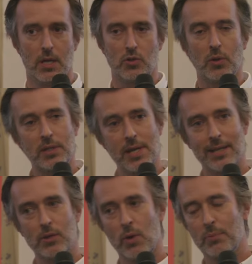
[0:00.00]
So at the
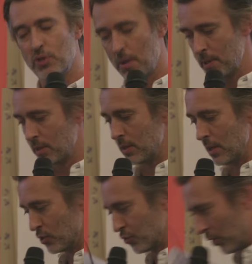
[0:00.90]
end, the Web Summit
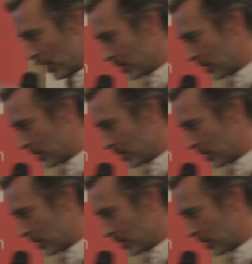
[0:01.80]
is for